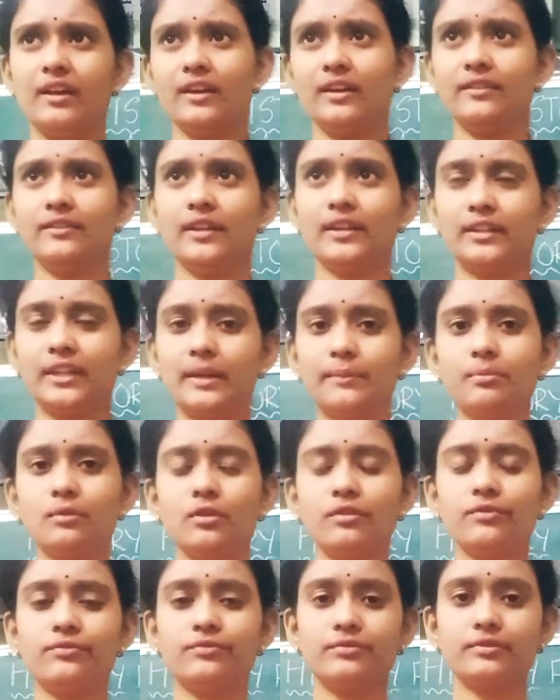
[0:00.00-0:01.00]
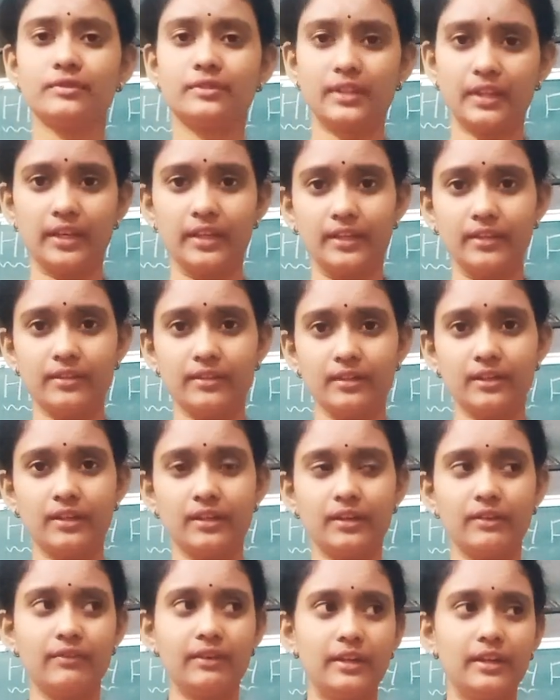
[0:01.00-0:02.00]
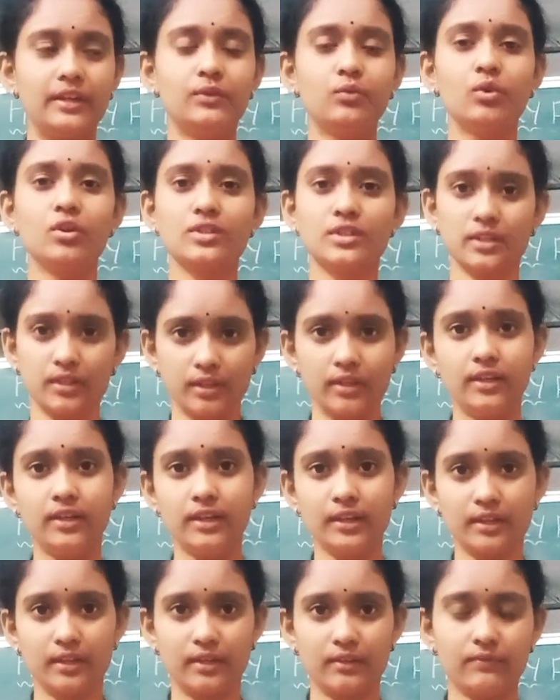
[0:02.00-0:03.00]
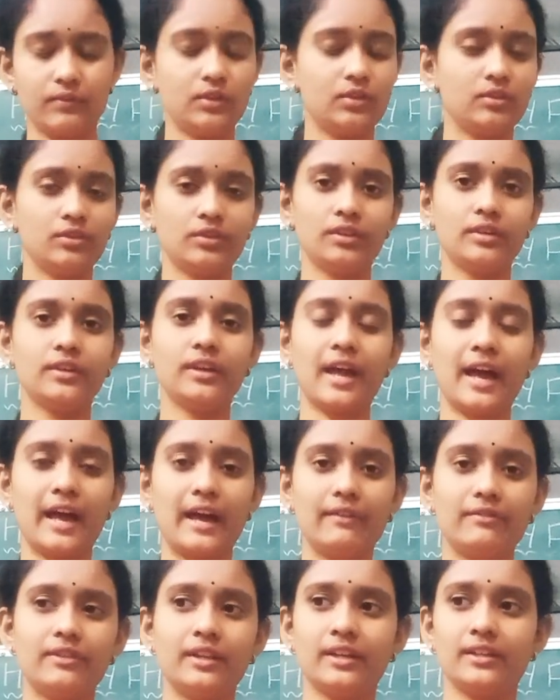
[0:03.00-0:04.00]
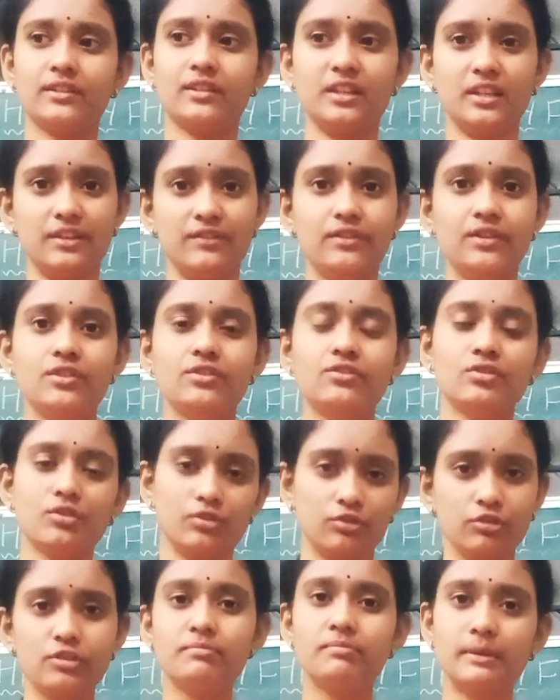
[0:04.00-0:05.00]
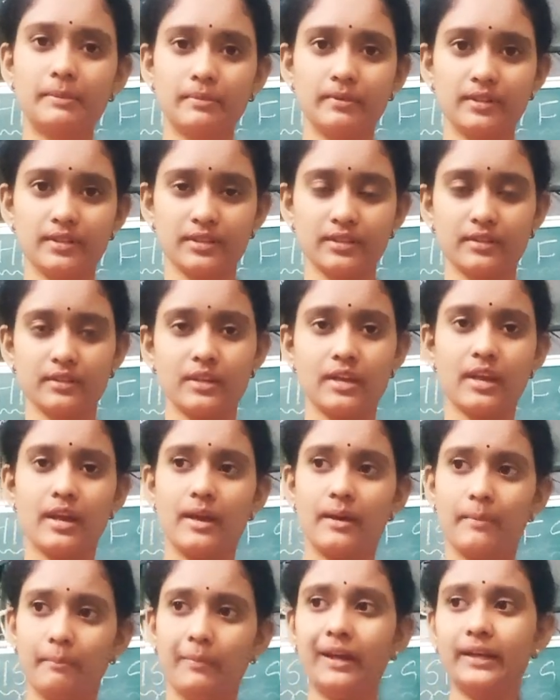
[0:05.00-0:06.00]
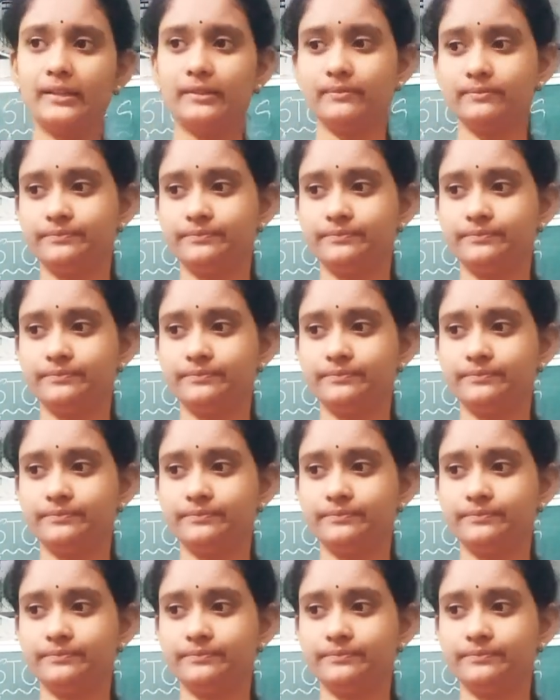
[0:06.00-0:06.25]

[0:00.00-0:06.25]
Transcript: in that type of thing, when it was earlier, we don't really have that TVs or newspapers, but